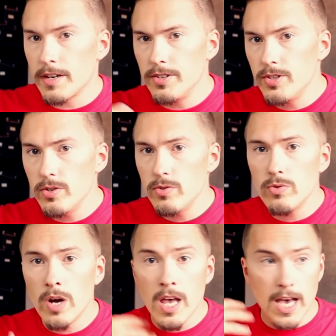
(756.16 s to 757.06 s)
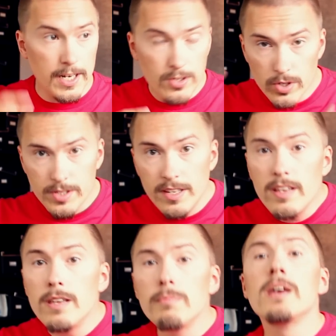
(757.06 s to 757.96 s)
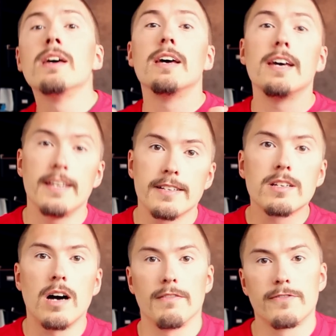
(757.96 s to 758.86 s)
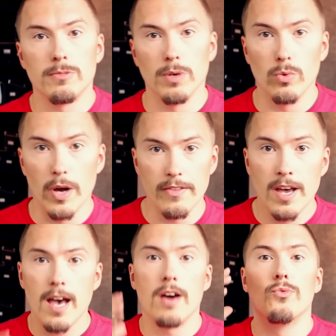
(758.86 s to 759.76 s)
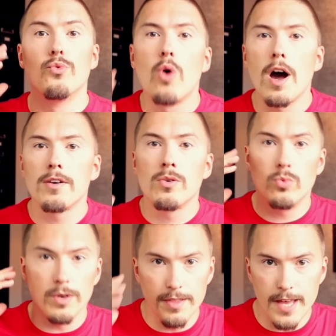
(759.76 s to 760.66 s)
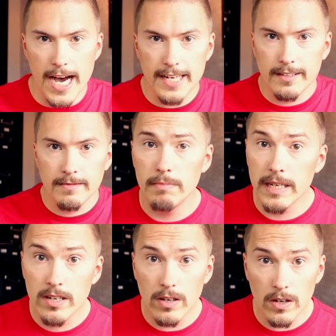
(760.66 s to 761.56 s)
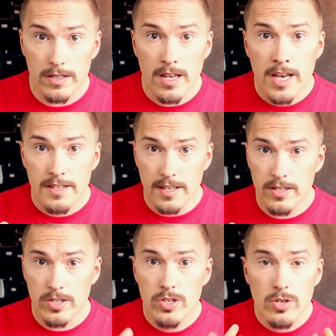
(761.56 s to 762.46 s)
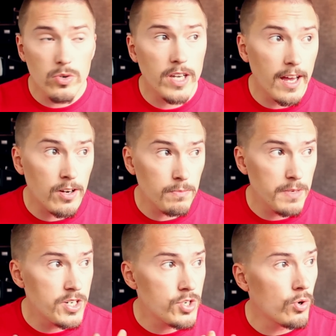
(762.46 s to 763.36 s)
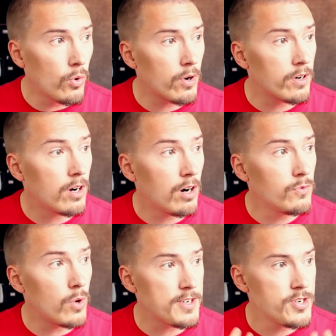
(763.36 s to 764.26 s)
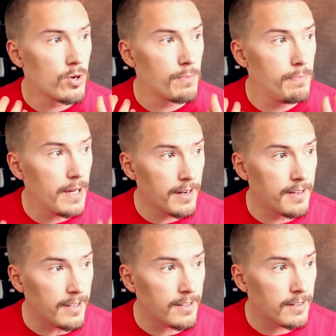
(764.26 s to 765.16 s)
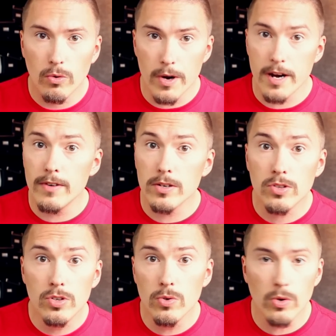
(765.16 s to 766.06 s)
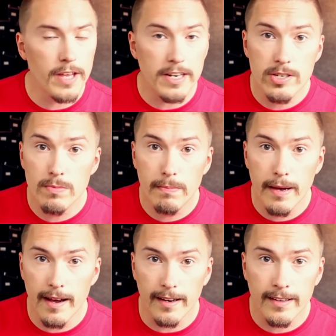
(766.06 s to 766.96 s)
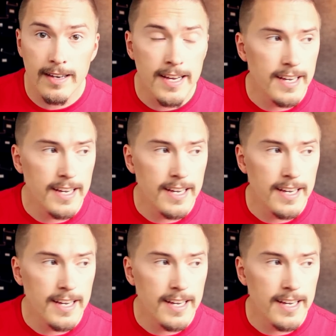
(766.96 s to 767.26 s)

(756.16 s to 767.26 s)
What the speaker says: that you and your team is comfortable with and run with that. Because since you cannot be sure of what you're building, whatever tool that you pick